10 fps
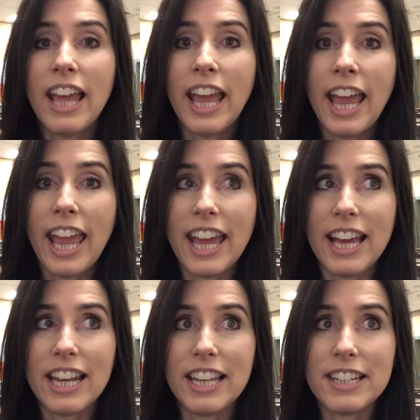
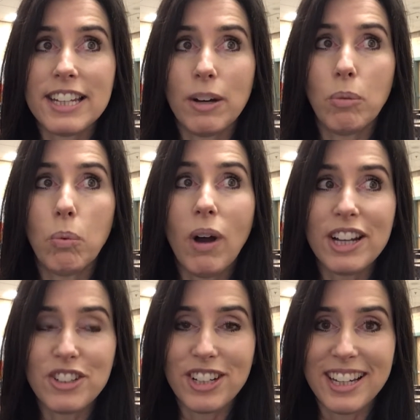and
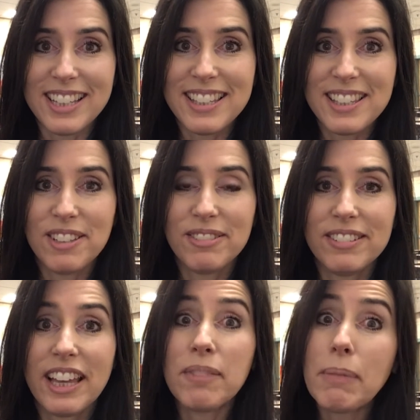watch us
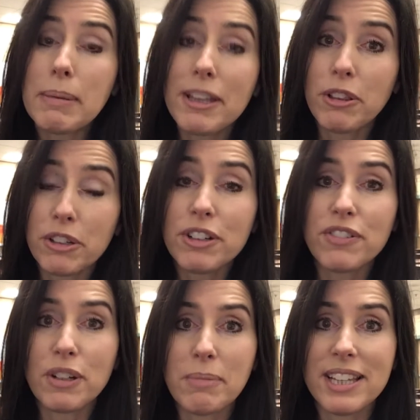and maybe learn
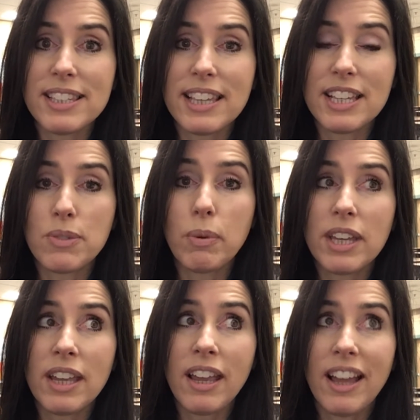from us as
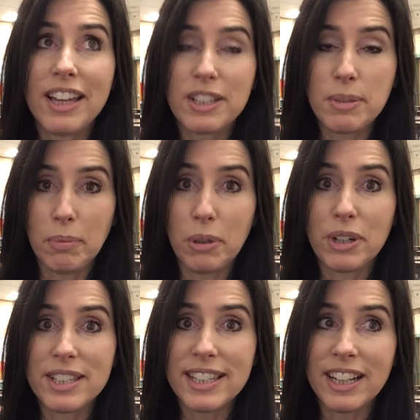we explore
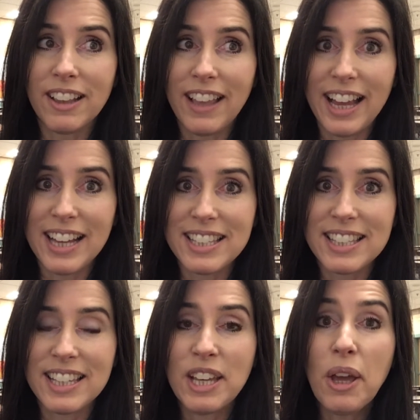as a class
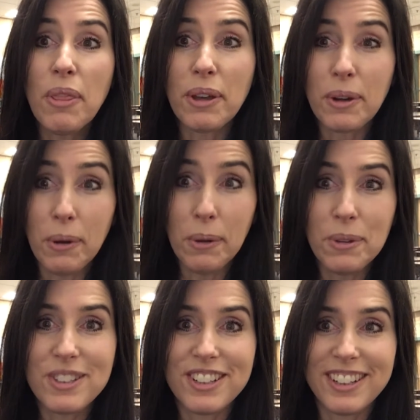the
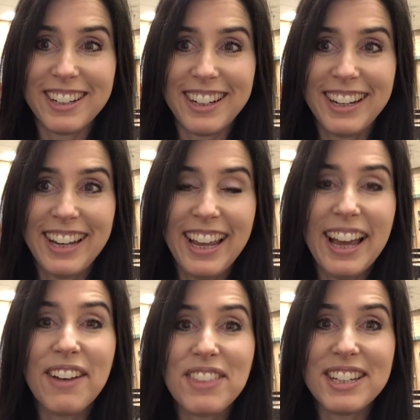culture
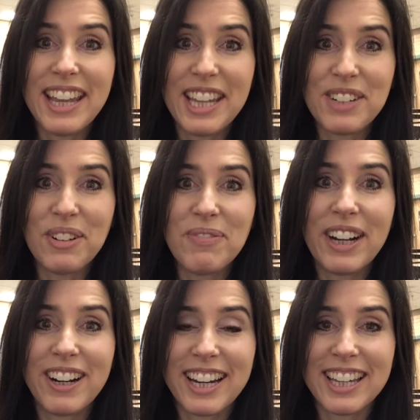of the Native
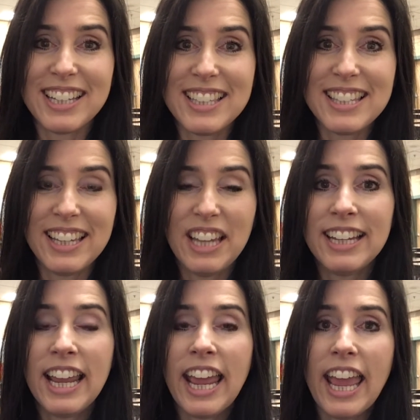Americans.
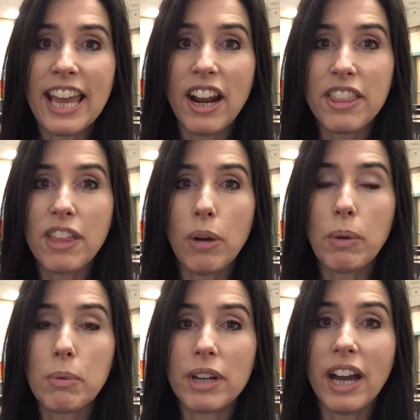And I thought we
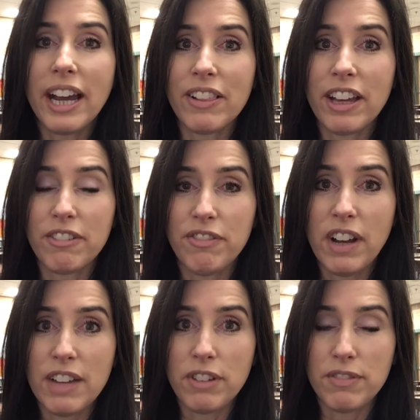would highlight
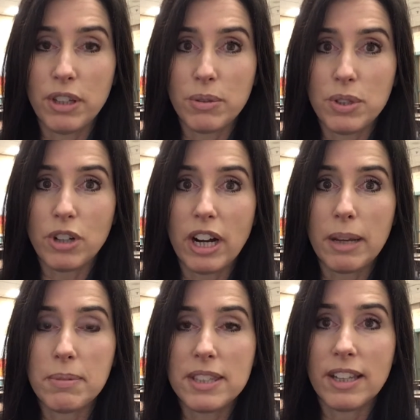5 of those
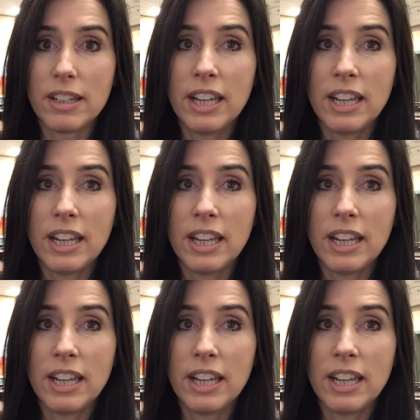tribes that have